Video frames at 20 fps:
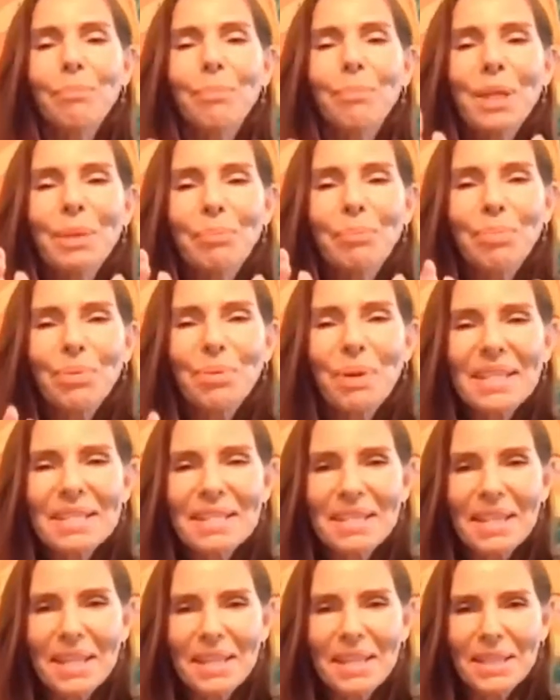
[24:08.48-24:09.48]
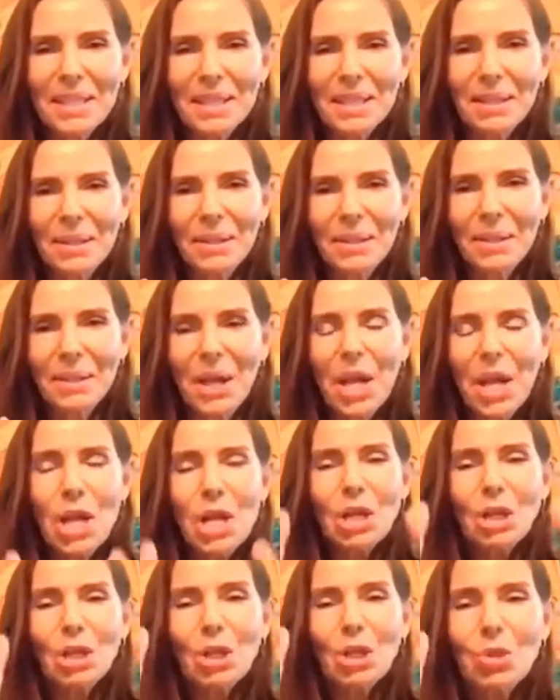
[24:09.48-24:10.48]
Be present.
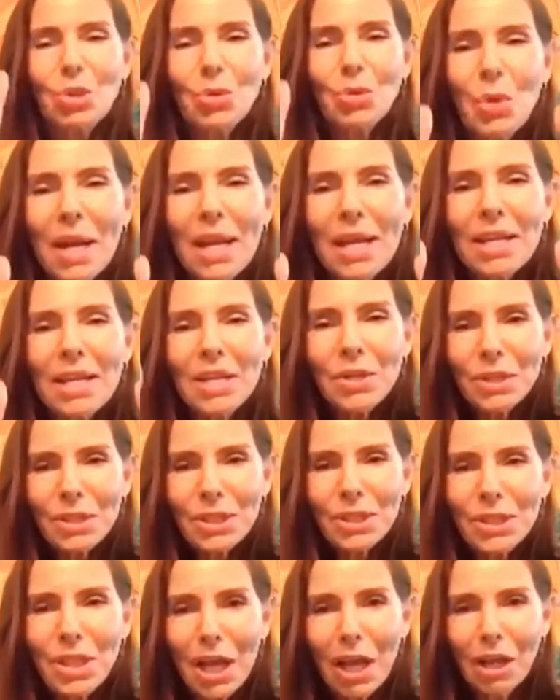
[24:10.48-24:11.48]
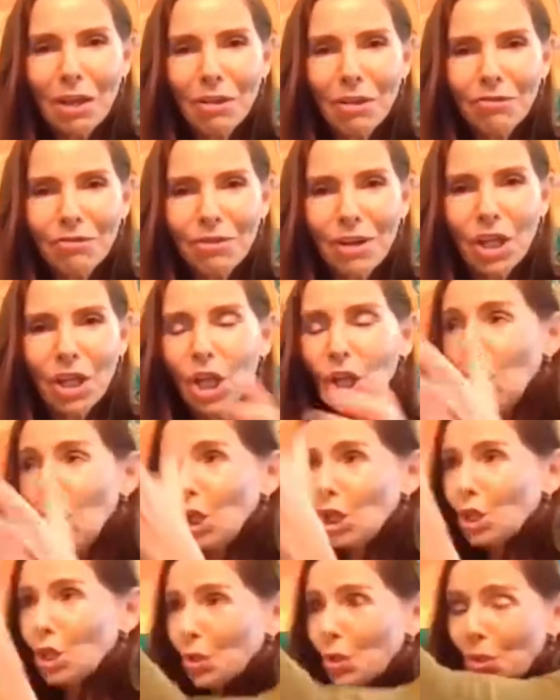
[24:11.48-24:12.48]
Train yourself
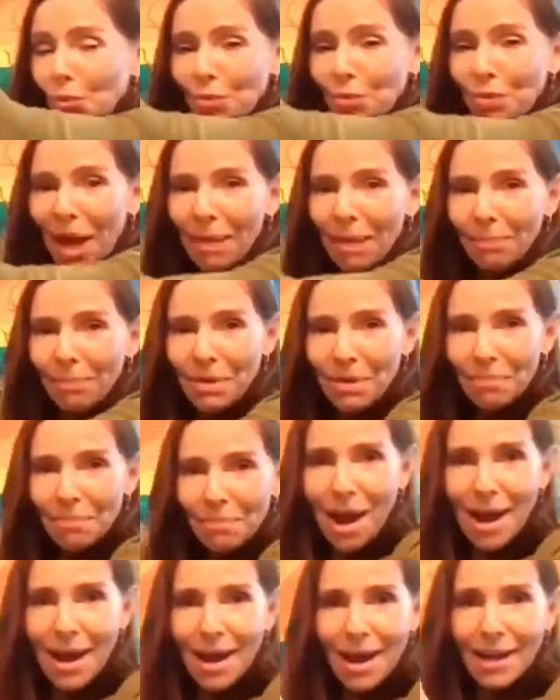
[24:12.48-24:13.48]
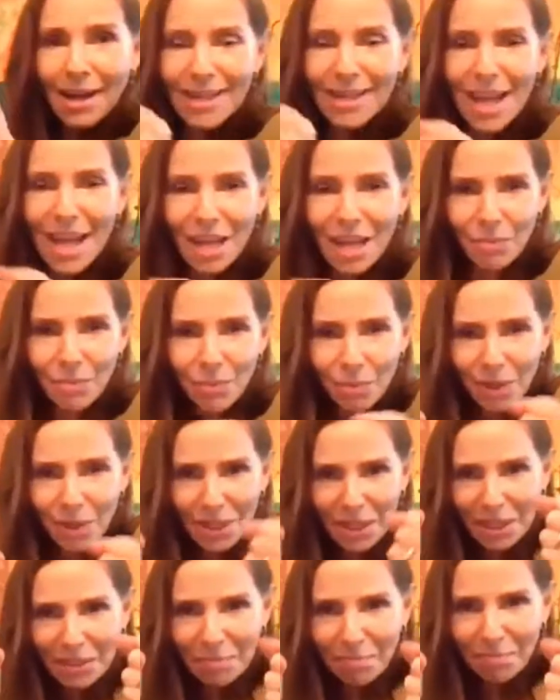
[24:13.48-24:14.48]
to grab your mind and
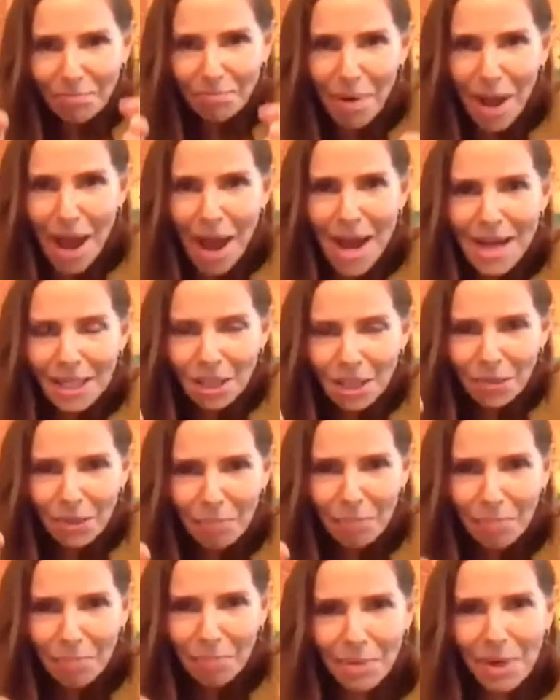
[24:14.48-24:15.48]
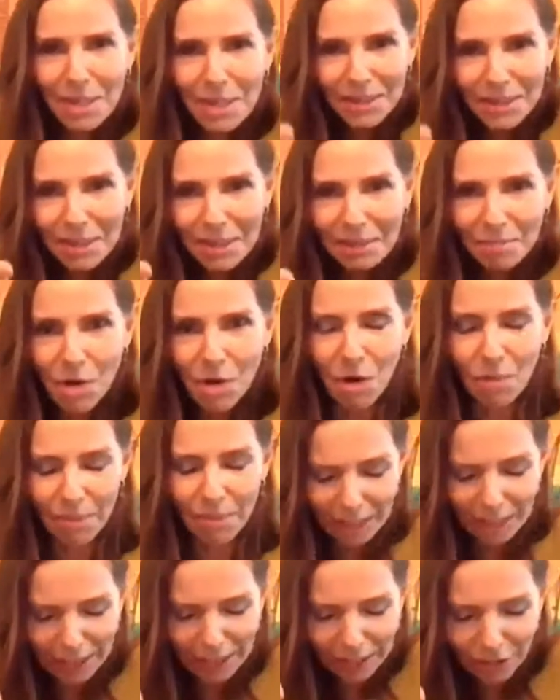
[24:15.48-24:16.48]
bring it back to the present
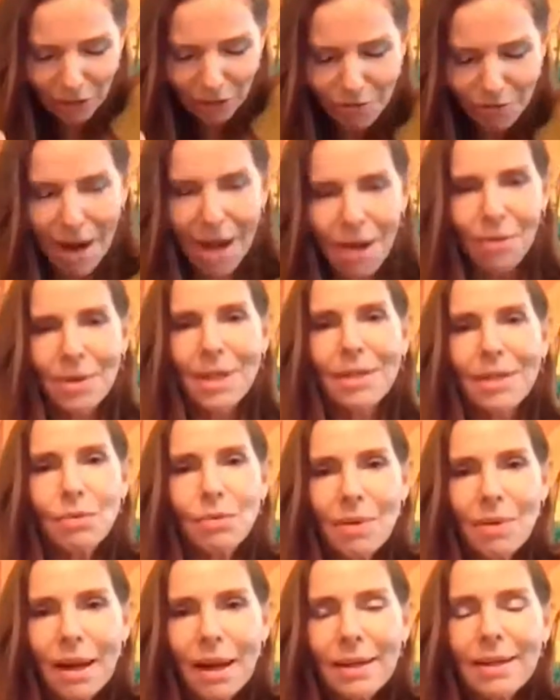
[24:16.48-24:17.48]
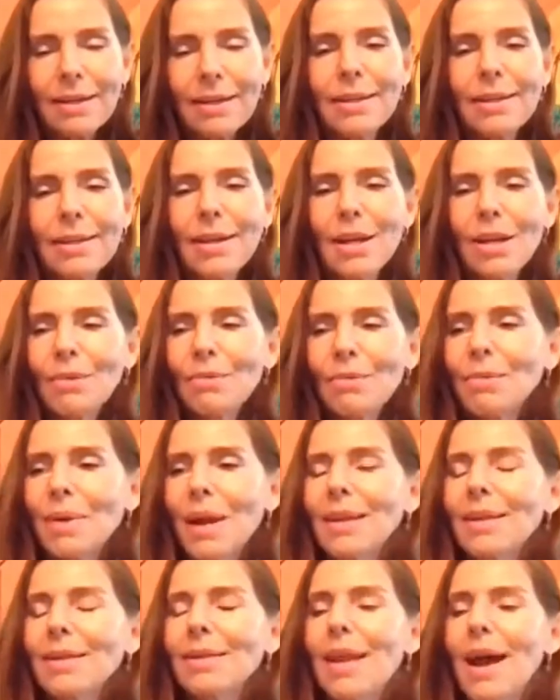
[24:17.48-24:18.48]
moment. Get grounded right here,
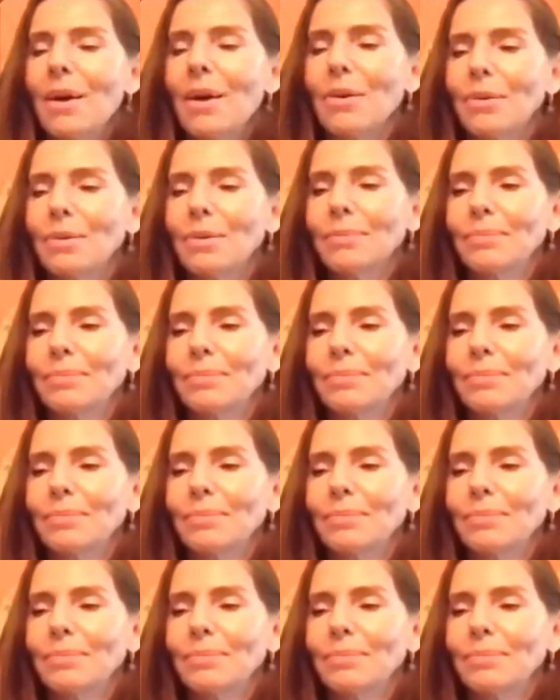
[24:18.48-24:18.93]
right now.